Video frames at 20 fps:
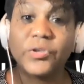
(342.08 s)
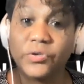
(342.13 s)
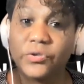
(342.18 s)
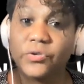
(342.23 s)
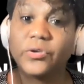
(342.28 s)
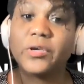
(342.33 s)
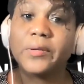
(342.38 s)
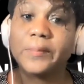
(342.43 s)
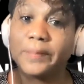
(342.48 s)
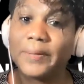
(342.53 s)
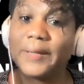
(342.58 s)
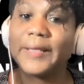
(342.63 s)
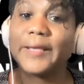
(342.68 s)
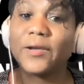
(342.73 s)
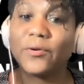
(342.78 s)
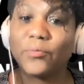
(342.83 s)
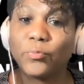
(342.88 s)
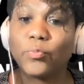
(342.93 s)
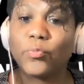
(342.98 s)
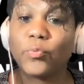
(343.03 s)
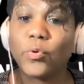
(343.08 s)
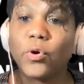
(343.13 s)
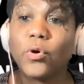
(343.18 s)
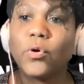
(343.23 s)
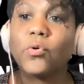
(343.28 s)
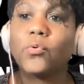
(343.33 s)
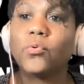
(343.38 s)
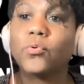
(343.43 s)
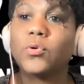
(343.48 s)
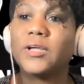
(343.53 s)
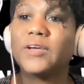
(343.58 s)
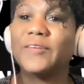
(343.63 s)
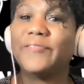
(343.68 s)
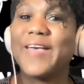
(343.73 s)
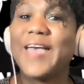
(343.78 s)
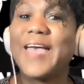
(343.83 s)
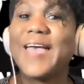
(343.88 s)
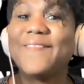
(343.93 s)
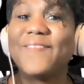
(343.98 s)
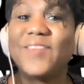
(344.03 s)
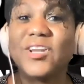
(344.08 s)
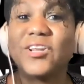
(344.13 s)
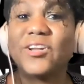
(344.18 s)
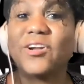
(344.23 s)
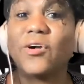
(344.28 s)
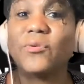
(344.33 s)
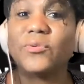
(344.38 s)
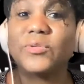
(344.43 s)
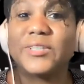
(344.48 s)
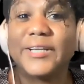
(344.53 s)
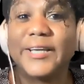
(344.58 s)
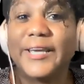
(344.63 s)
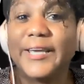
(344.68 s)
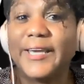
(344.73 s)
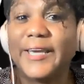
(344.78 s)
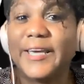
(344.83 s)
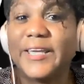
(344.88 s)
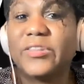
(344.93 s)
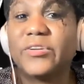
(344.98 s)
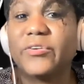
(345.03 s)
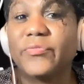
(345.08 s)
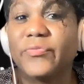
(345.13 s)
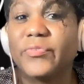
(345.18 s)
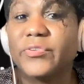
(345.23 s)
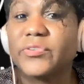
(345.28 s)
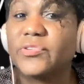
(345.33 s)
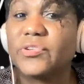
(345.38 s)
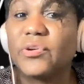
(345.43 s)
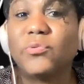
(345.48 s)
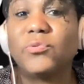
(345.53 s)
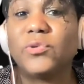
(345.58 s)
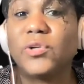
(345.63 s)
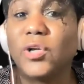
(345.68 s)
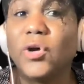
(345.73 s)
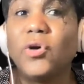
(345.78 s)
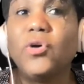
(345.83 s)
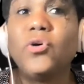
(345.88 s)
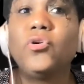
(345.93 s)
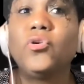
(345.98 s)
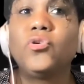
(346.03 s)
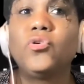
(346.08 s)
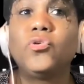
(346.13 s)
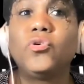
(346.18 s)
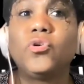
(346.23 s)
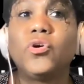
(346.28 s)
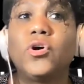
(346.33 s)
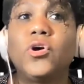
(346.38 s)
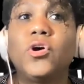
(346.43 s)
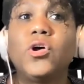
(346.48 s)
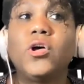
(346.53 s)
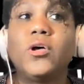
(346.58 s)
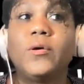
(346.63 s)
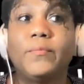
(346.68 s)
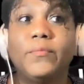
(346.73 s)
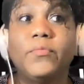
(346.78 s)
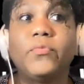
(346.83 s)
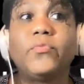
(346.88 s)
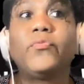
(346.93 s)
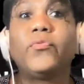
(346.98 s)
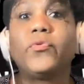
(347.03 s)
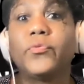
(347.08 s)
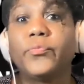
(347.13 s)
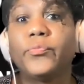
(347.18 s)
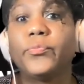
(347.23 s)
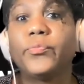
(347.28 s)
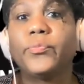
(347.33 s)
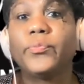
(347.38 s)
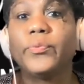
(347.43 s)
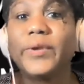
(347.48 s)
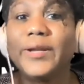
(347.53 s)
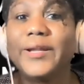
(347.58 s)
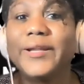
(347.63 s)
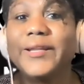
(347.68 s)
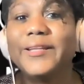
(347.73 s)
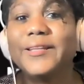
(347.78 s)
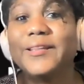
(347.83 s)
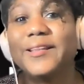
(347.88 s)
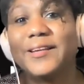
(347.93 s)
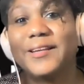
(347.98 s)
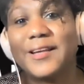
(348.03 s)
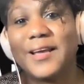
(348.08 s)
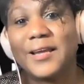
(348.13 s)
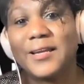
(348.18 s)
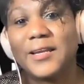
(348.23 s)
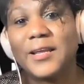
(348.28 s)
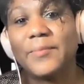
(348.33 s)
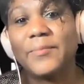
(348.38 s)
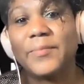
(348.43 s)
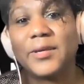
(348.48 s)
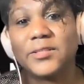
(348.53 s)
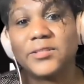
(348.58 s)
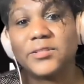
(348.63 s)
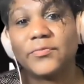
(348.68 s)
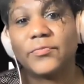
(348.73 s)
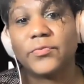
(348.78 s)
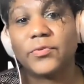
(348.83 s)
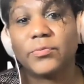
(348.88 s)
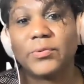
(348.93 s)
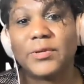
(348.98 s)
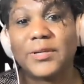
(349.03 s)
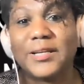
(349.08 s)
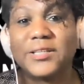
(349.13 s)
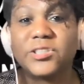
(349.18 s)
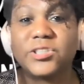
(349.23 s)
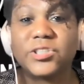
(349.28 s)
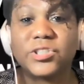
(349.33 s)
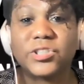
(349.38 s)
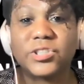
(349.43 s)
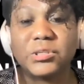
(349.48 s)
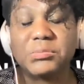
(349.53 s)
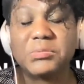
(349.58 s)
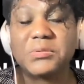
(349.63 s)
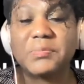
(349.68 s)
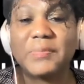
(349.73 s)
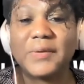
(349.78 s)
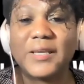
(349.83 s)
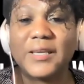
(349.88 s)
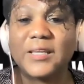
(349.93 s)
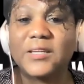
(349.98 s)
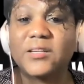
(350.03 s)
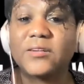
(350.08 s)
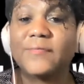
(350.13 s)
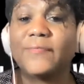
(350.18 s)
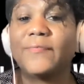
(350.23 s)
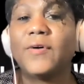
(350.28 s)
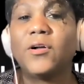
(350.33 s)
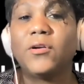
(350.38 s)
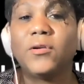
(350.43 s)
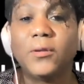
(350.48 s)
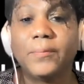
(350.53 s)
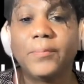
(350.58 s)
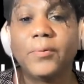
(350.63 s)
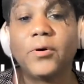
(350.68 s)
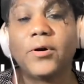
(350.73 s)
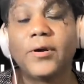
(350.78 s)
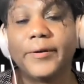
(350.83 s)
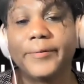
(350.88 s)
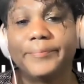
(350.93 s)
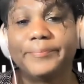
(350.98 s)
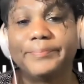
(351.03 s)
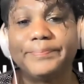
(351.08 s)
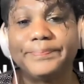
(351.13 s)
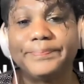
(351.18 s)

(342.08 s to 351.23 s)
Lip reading: you can play a role of having it all together for so long before really the dynamics of your relationships begin to fall apart.